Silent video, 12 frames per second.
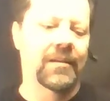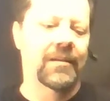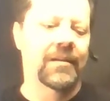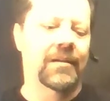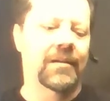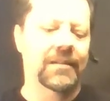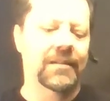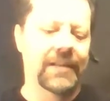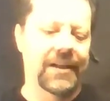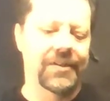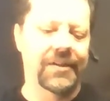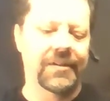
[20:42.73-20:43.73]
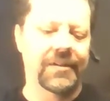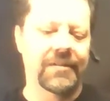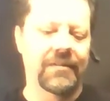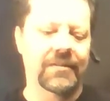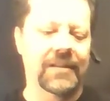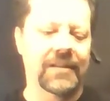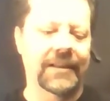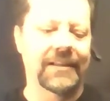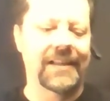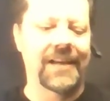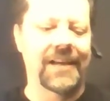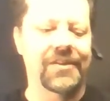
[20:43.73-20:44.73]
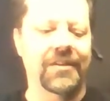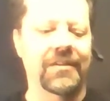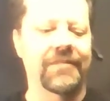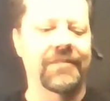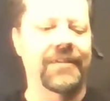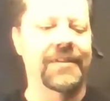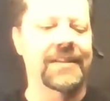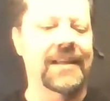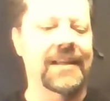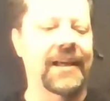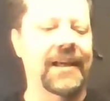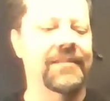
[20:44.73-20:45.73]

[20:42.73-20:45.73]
Arctangent looks like a tangent curve on the side.